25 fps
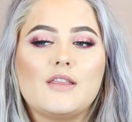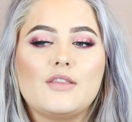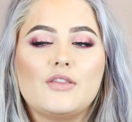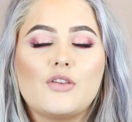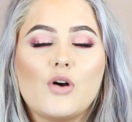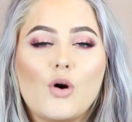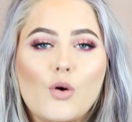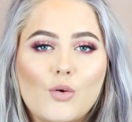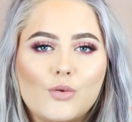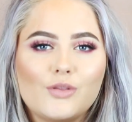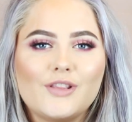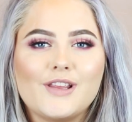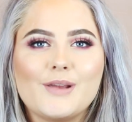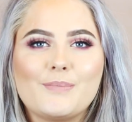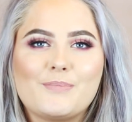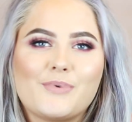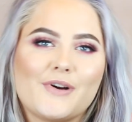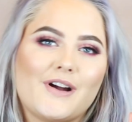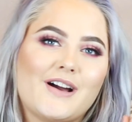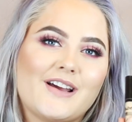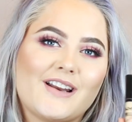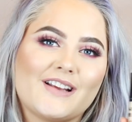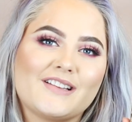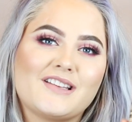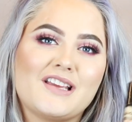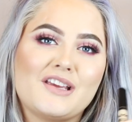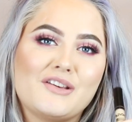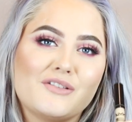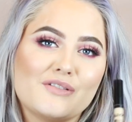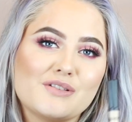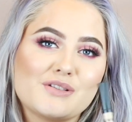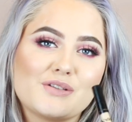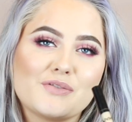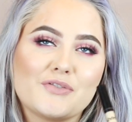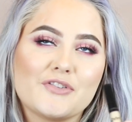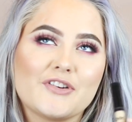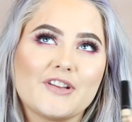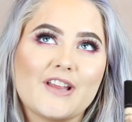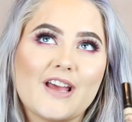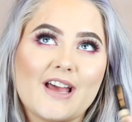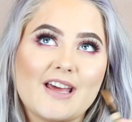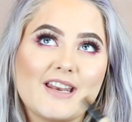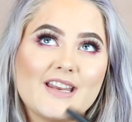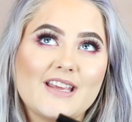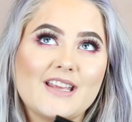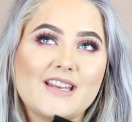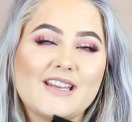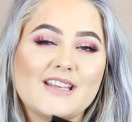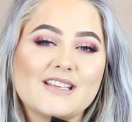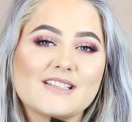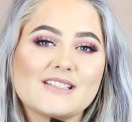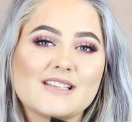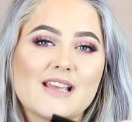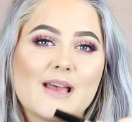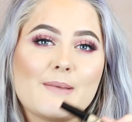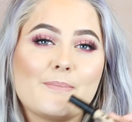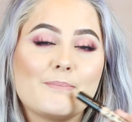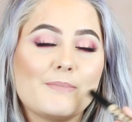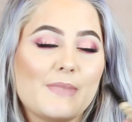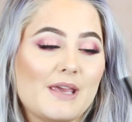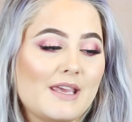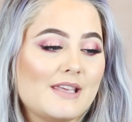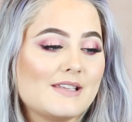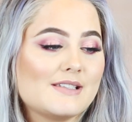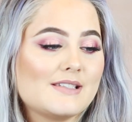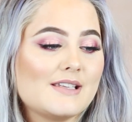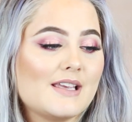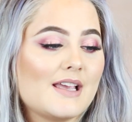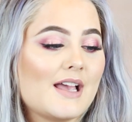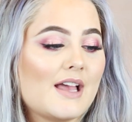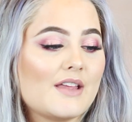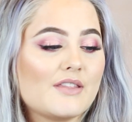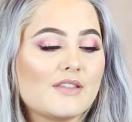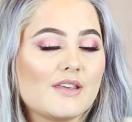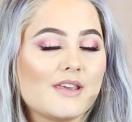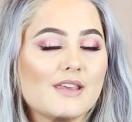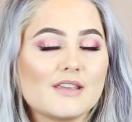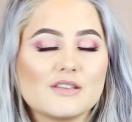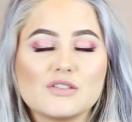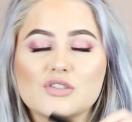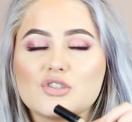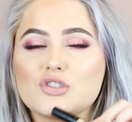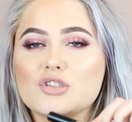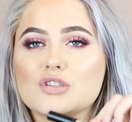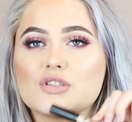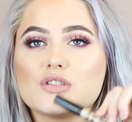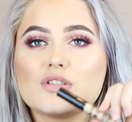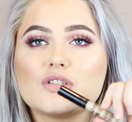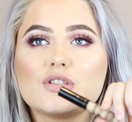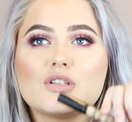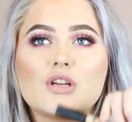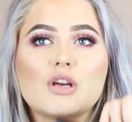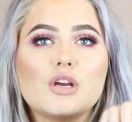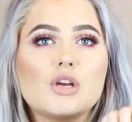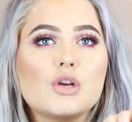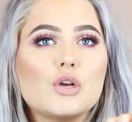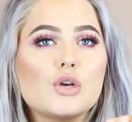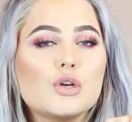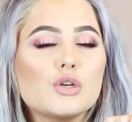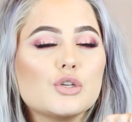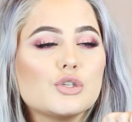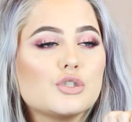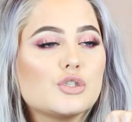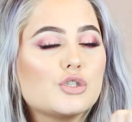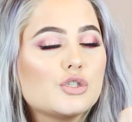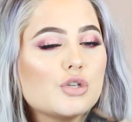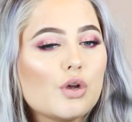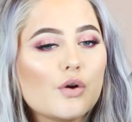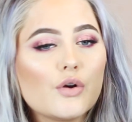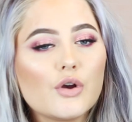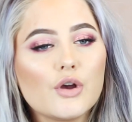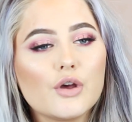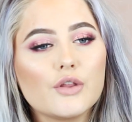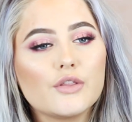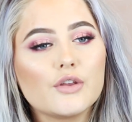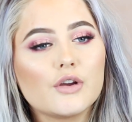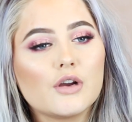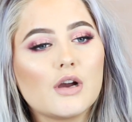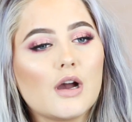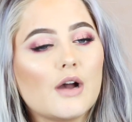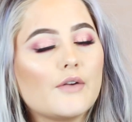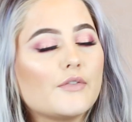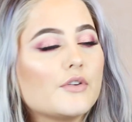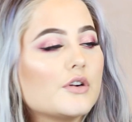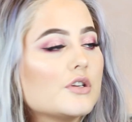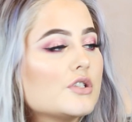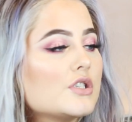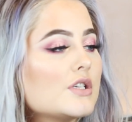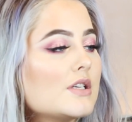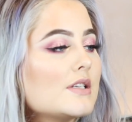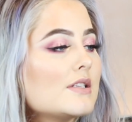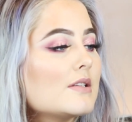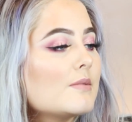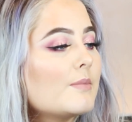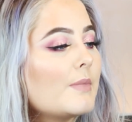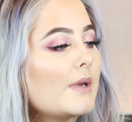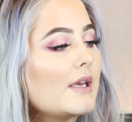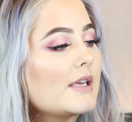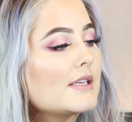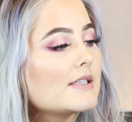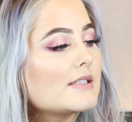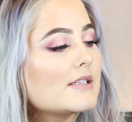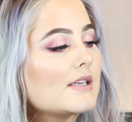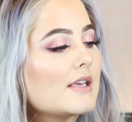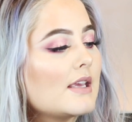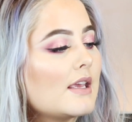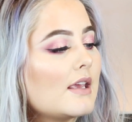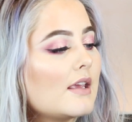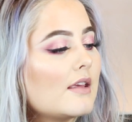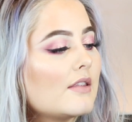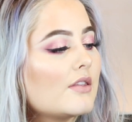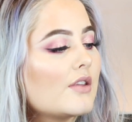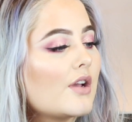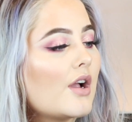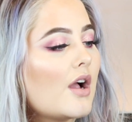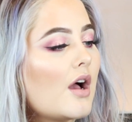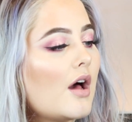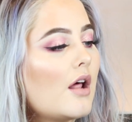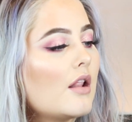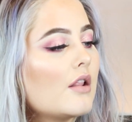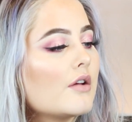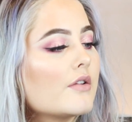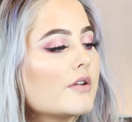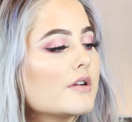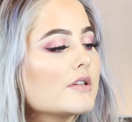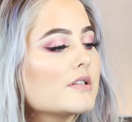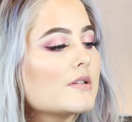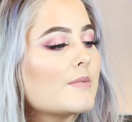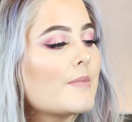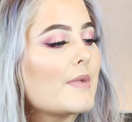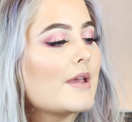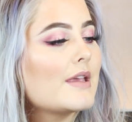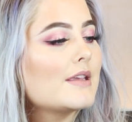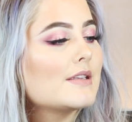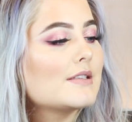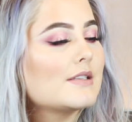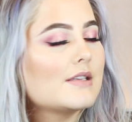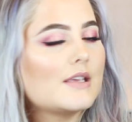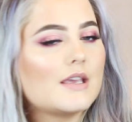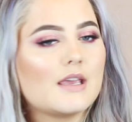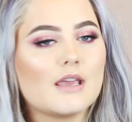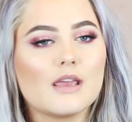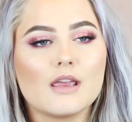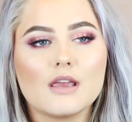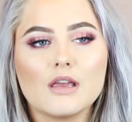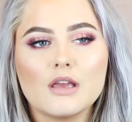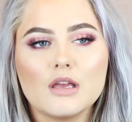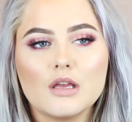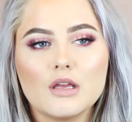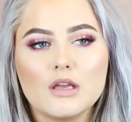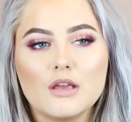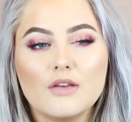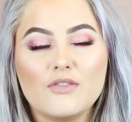the only product I use for that. It is amazing. I think it's just so good. The coverage is amazing. The color is amazing.